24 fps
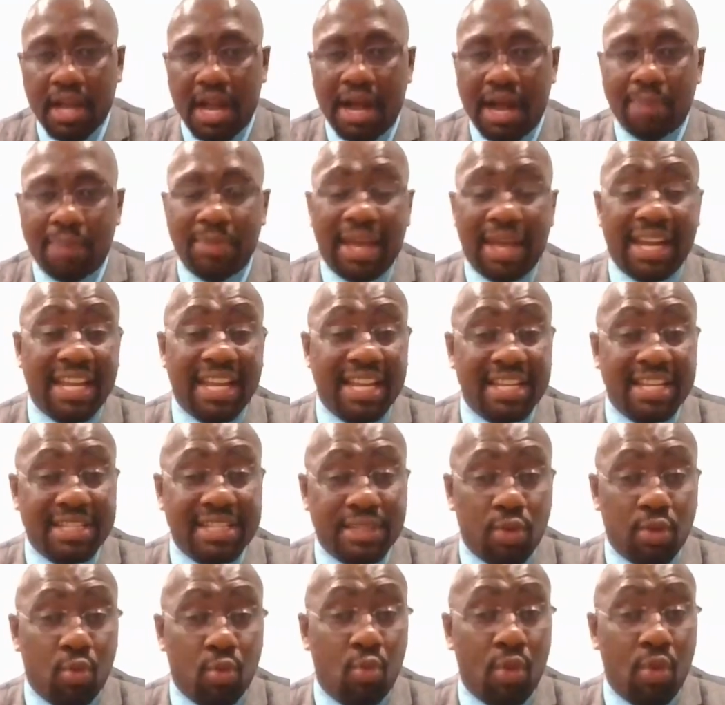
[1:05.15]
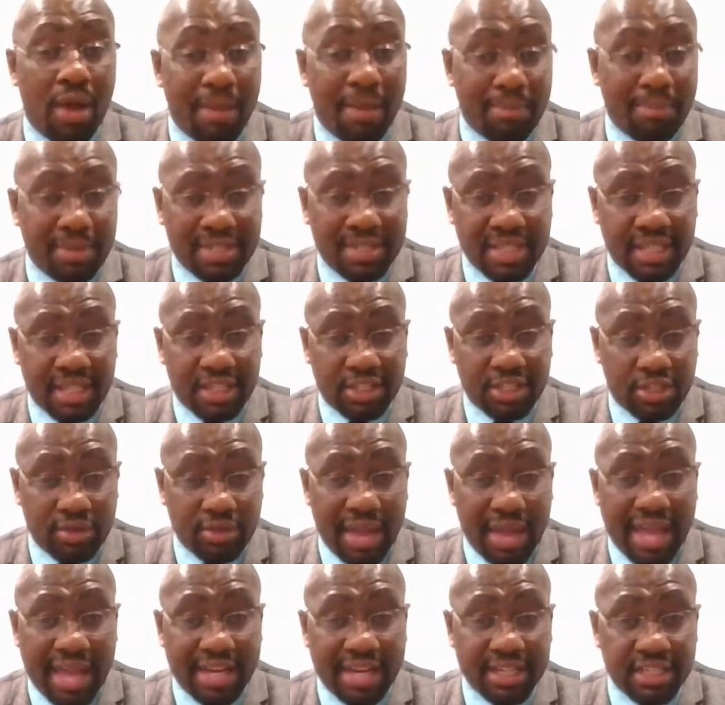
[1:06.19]
That is one particular
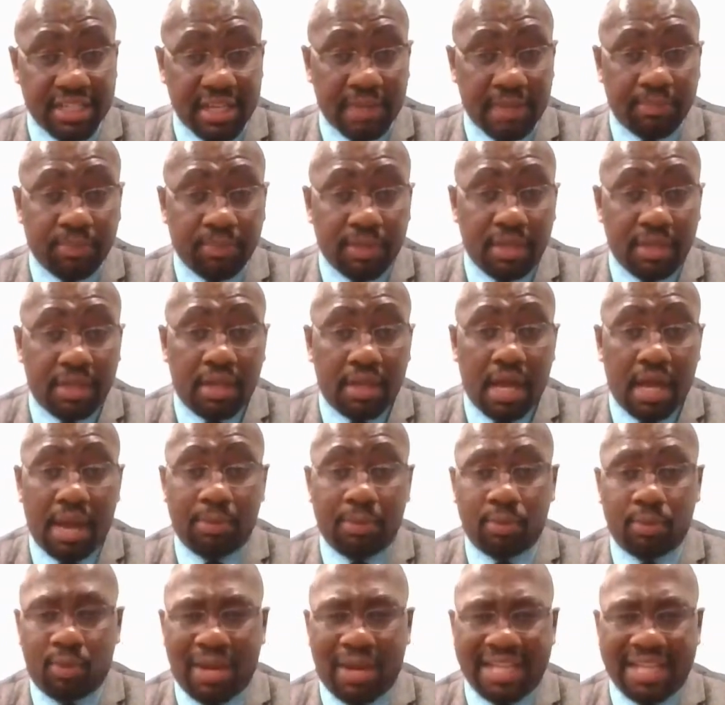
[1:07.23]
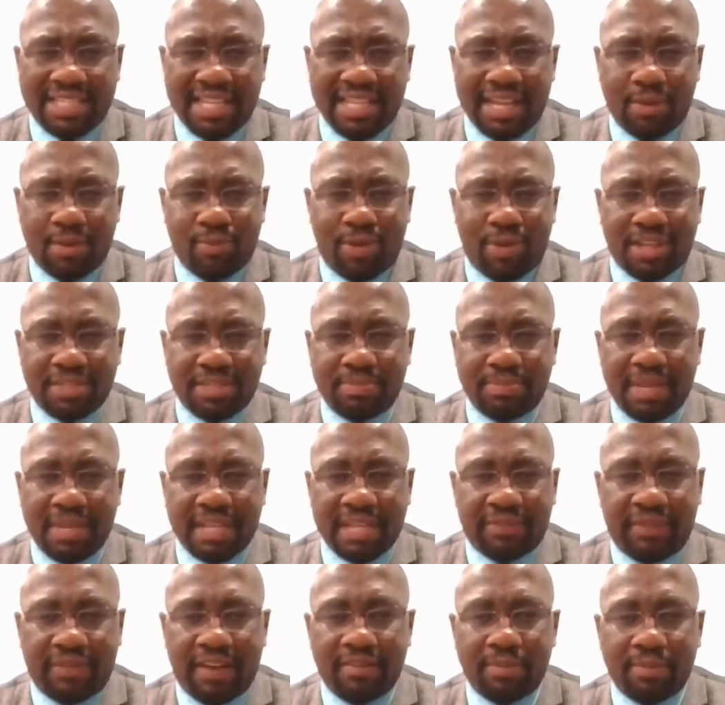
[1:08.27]
strategy. Would I say it works
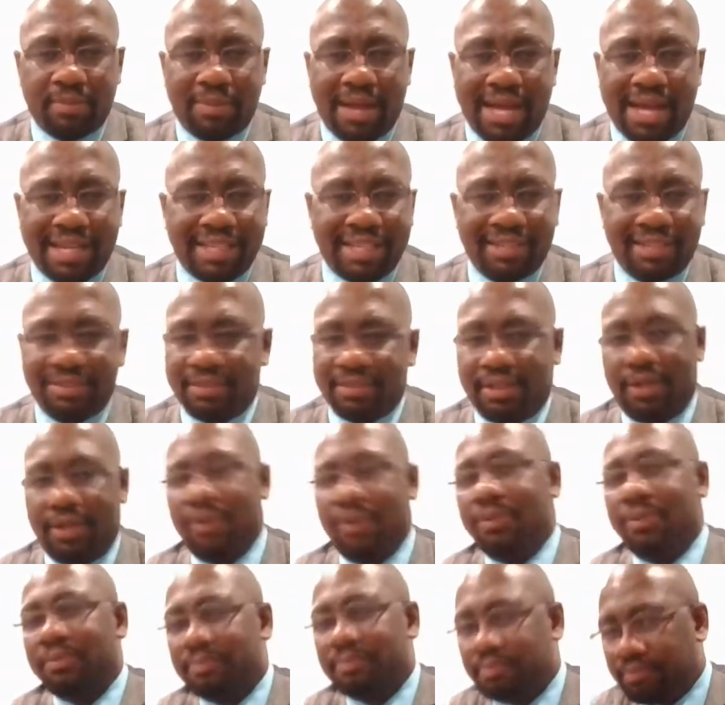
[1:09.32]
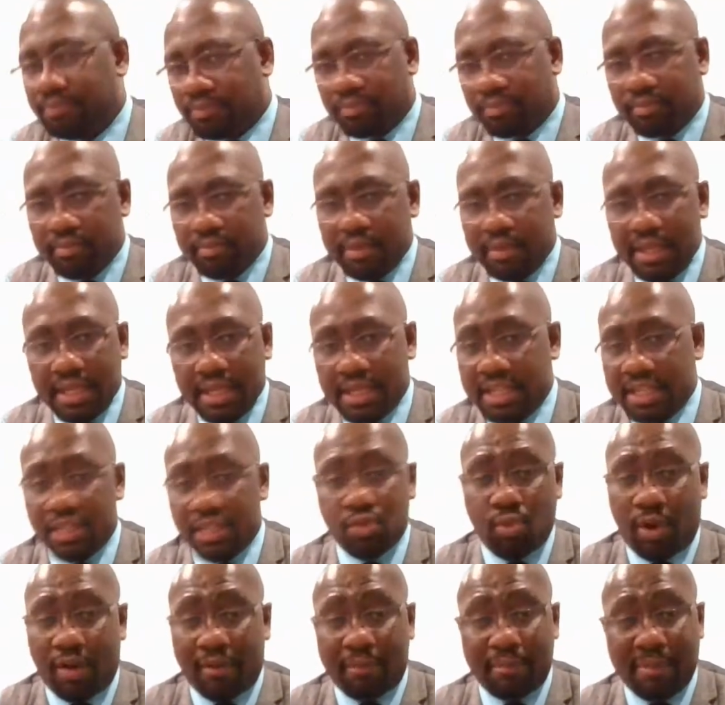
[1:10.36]
best for everybody? No, it
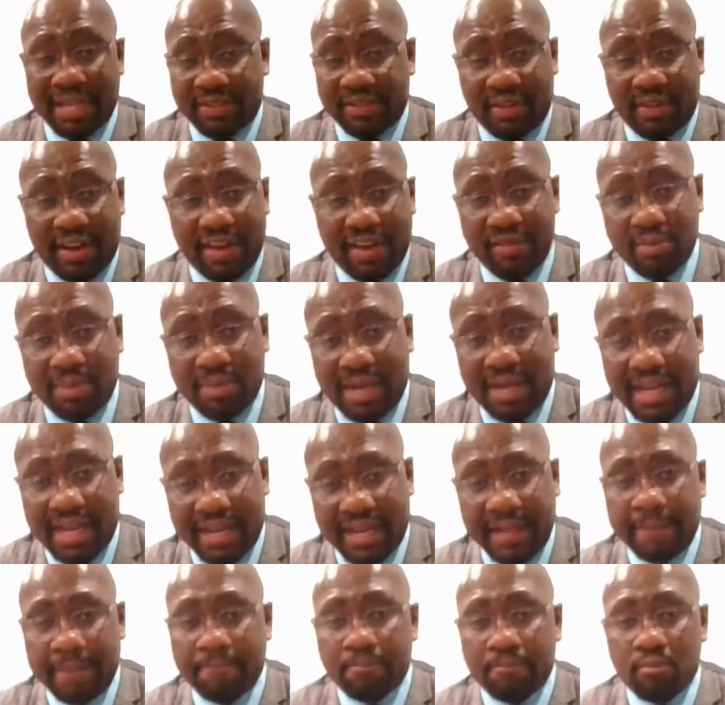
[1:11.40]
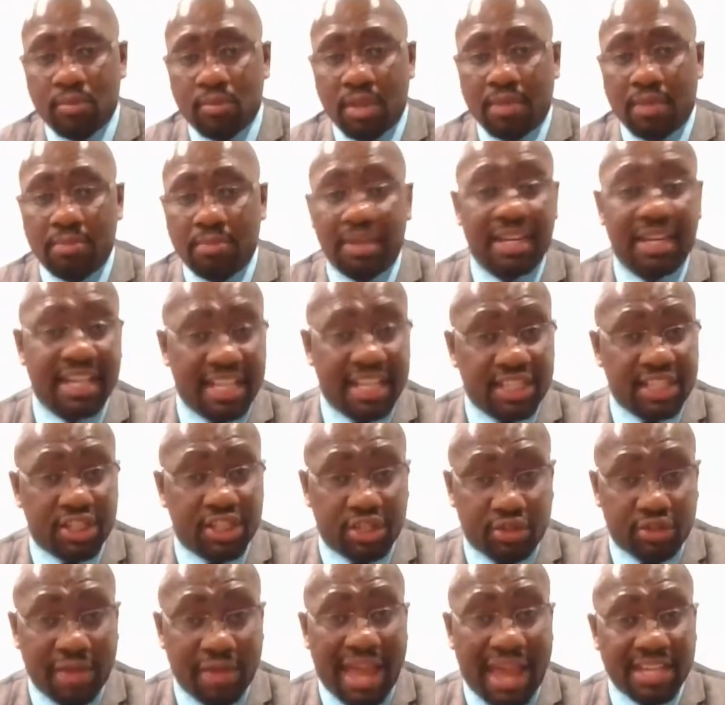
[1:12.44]
doesn't work best for everybody, but it is a
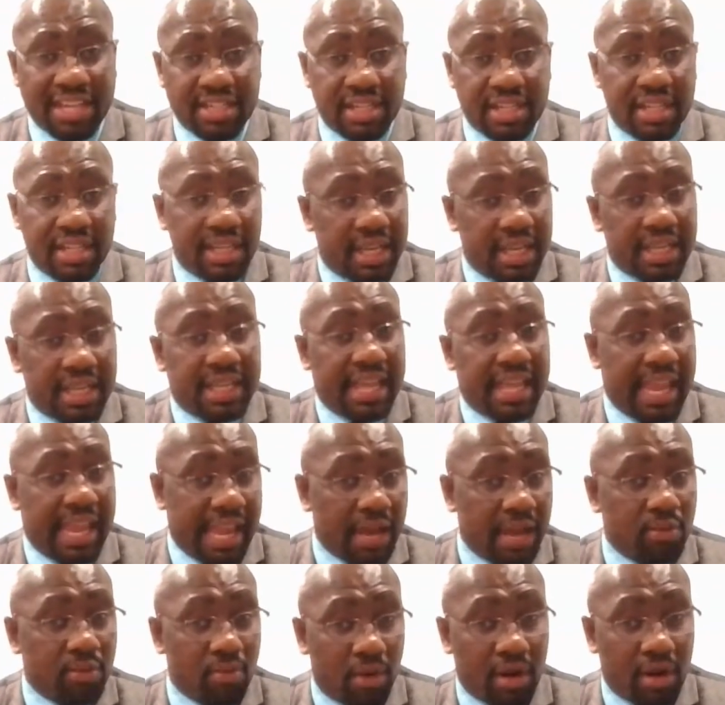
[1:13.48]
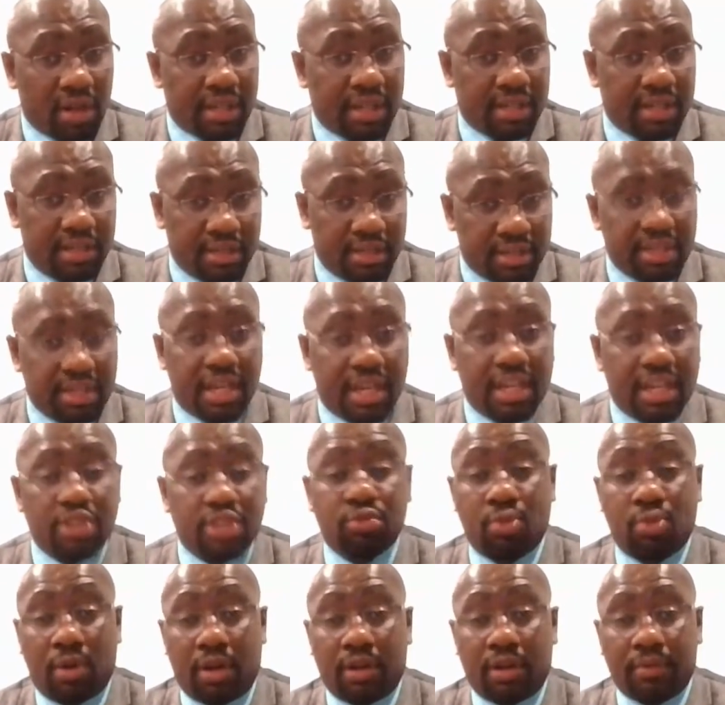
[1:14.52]
strategy. It can work and it
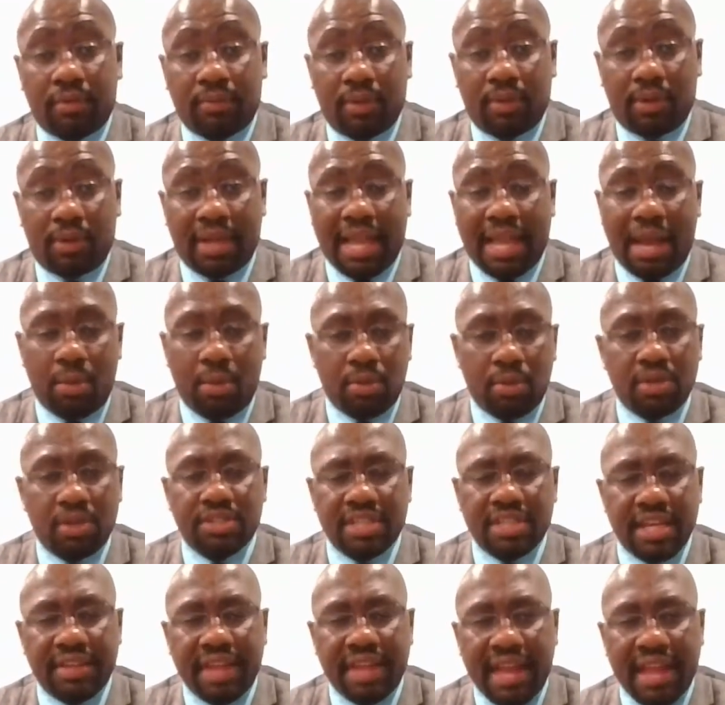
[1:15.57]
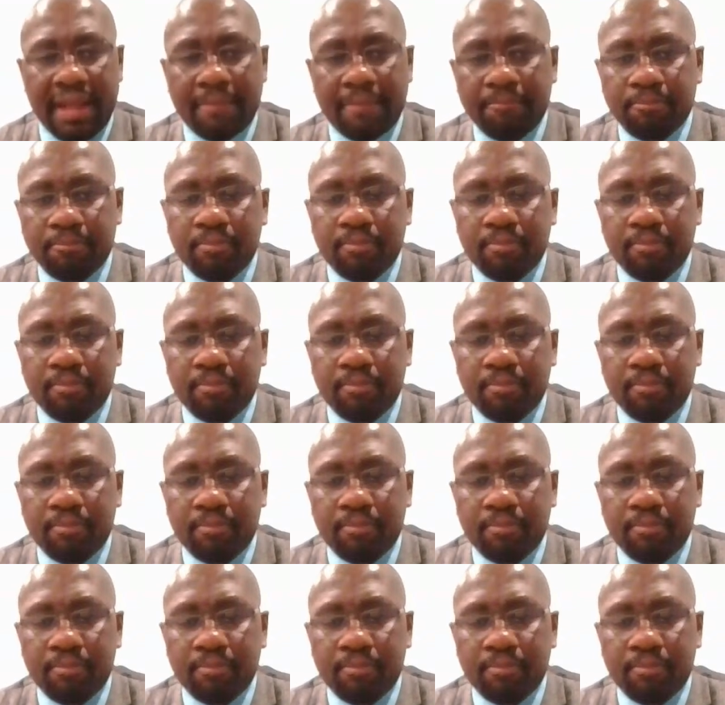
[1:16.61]
does work. Okay, I will say that.